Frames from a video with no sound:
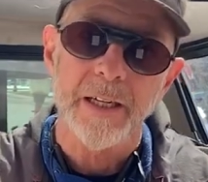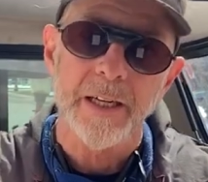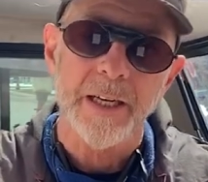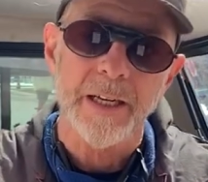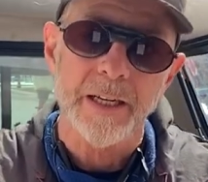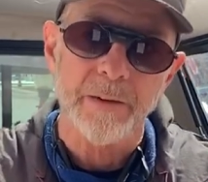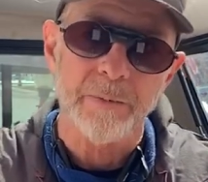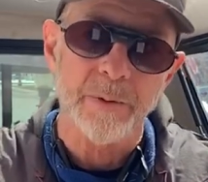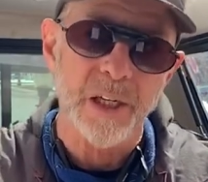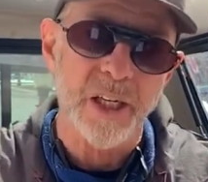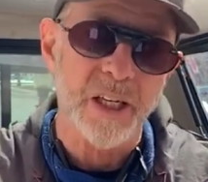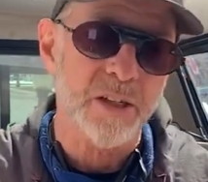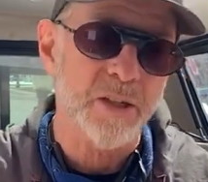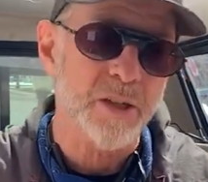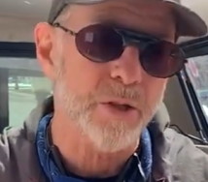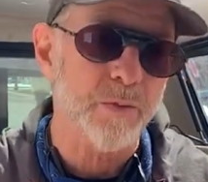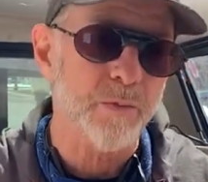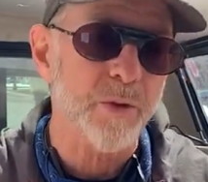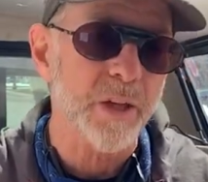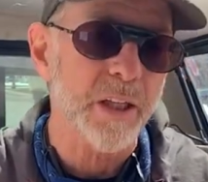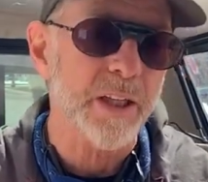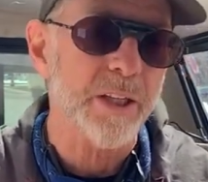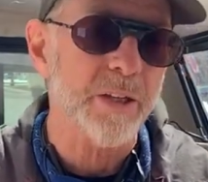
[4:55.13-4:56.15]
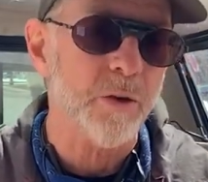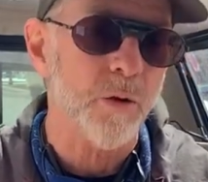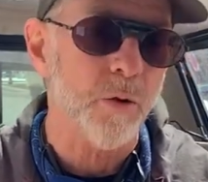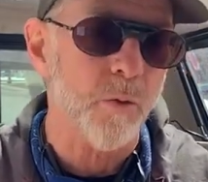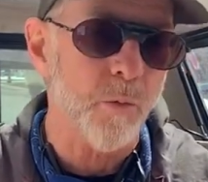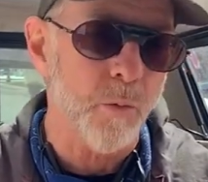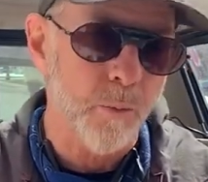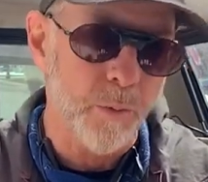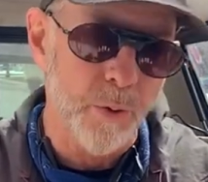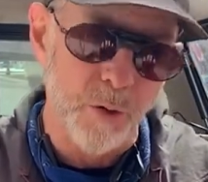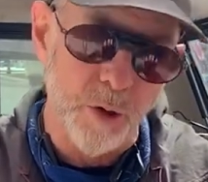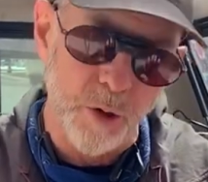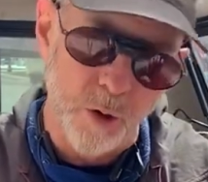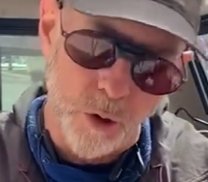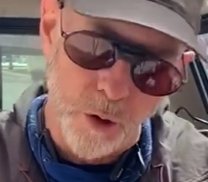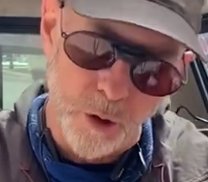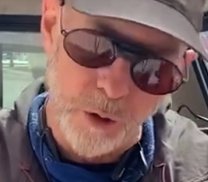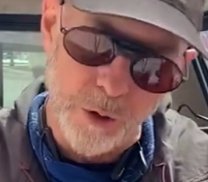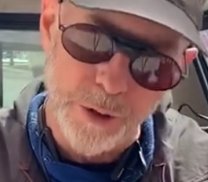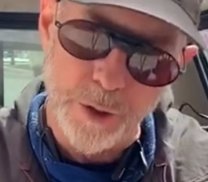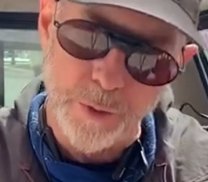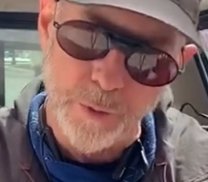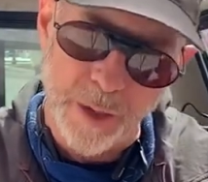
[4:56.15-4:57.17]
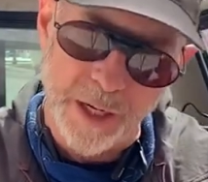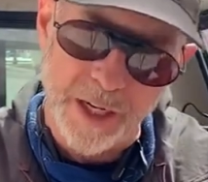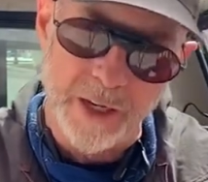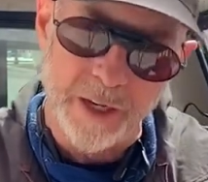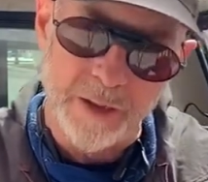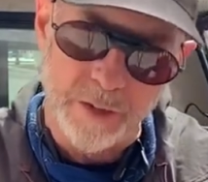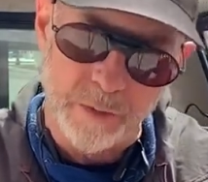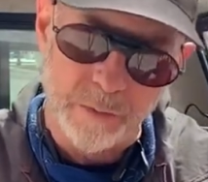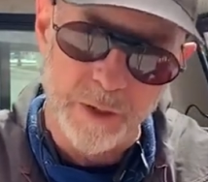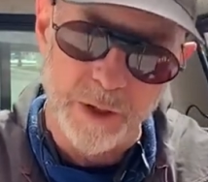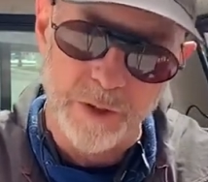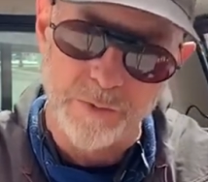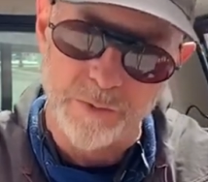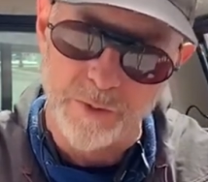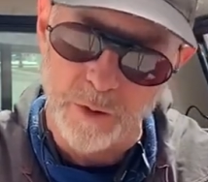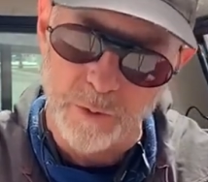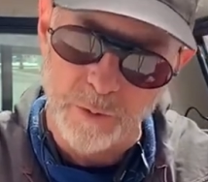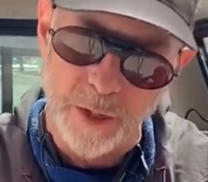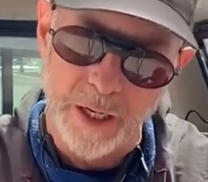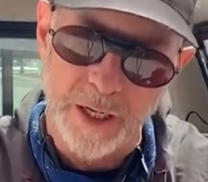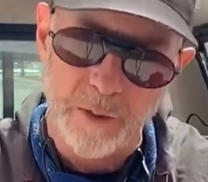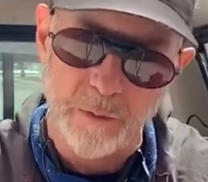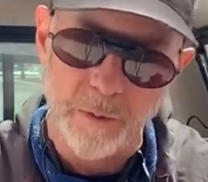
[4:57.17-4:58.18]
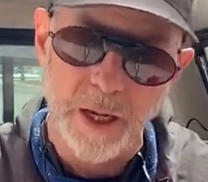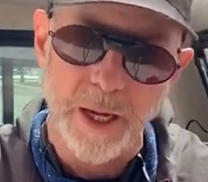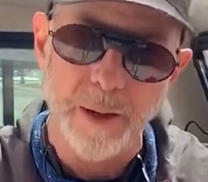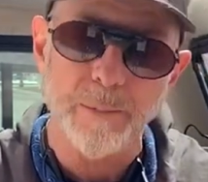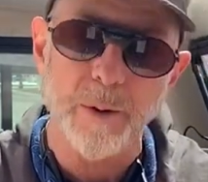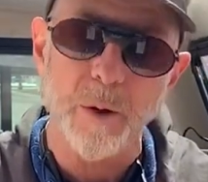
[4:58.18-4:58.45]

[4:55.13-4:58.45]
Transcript: because you really don't put all your weight on the rear foot right away,